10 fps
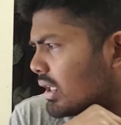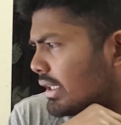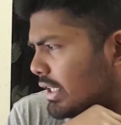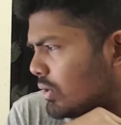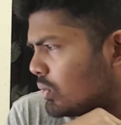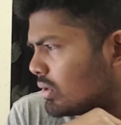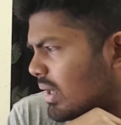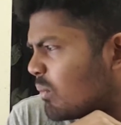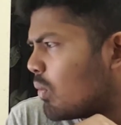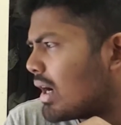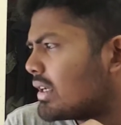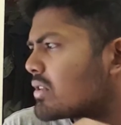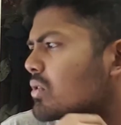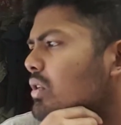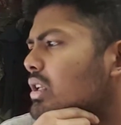knew them were
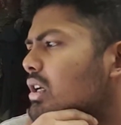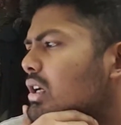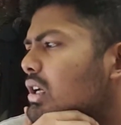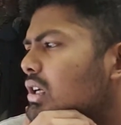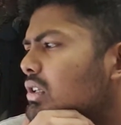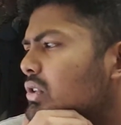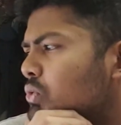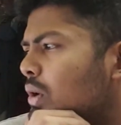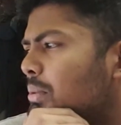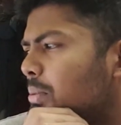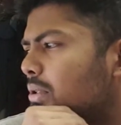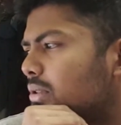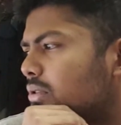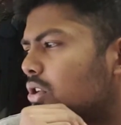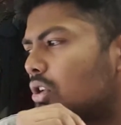destroyed. The swapped
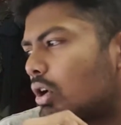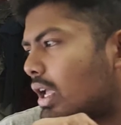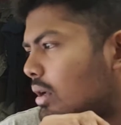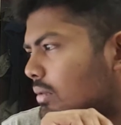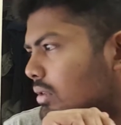perception, okay.